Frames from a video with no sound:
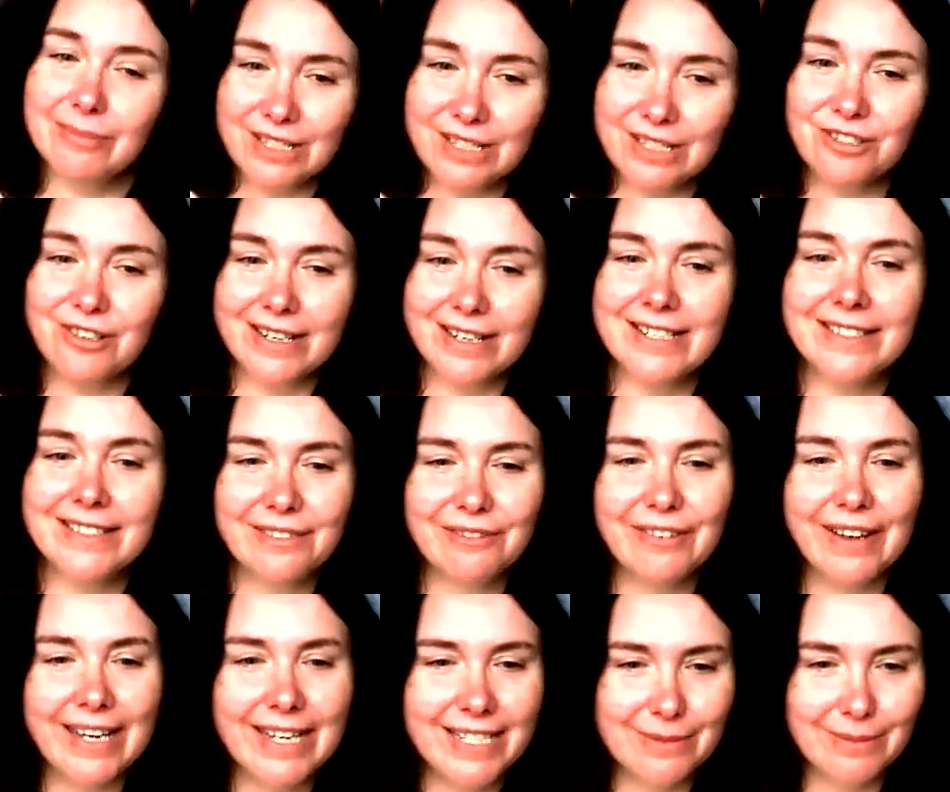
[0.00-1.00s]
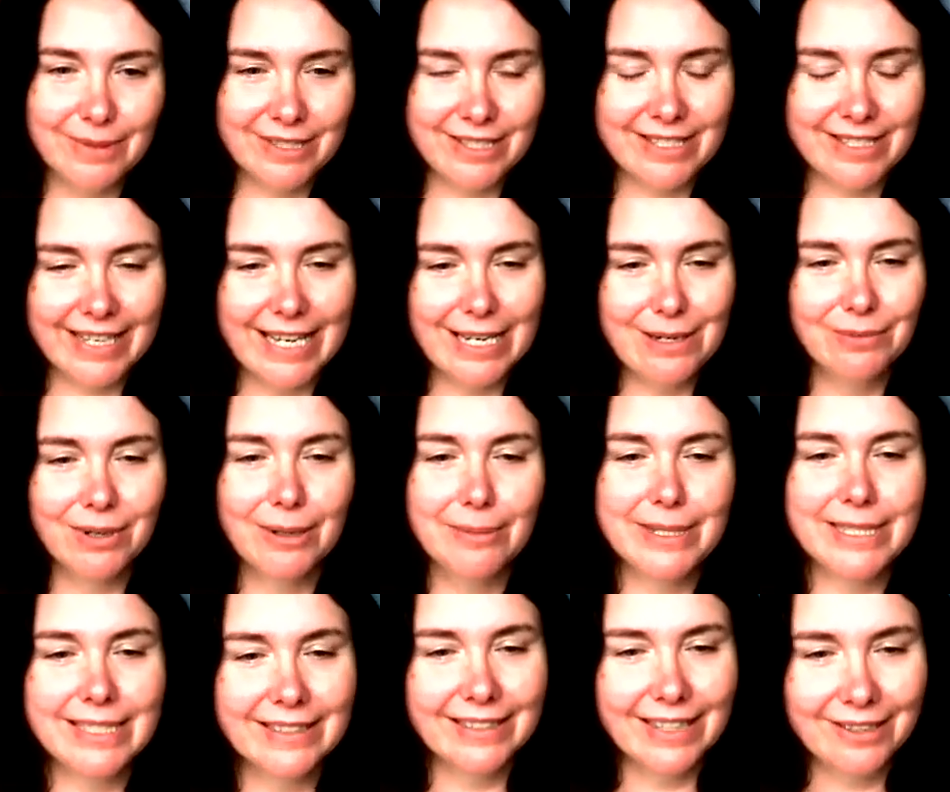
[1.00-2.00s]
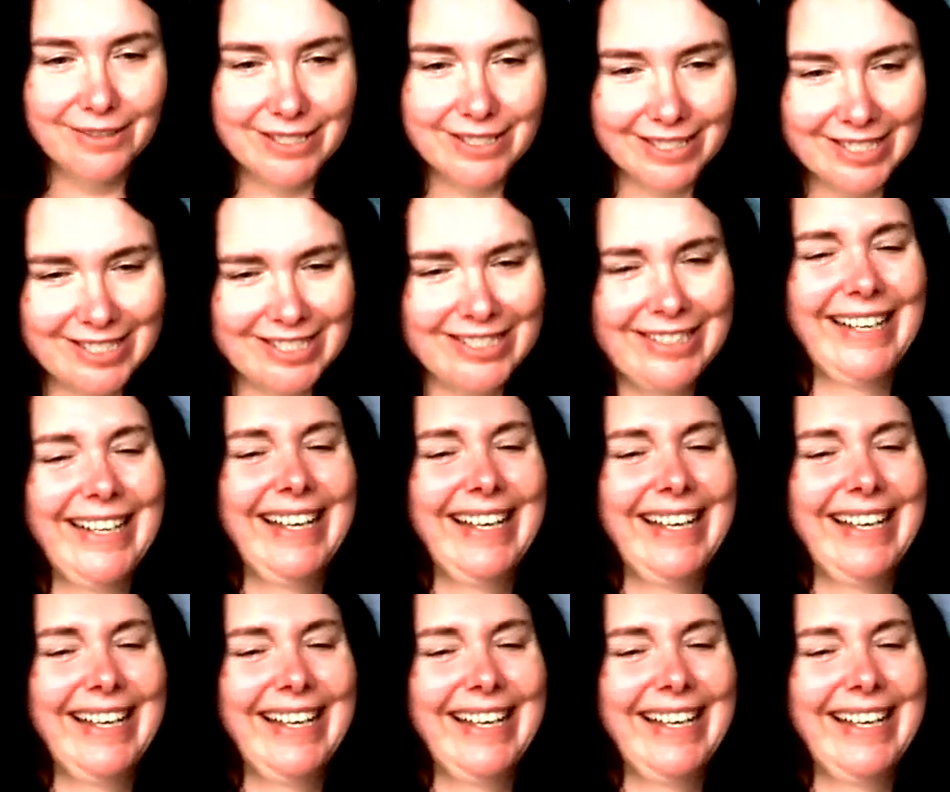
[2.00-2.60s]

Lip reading: interested face, which is again why we didn't notice.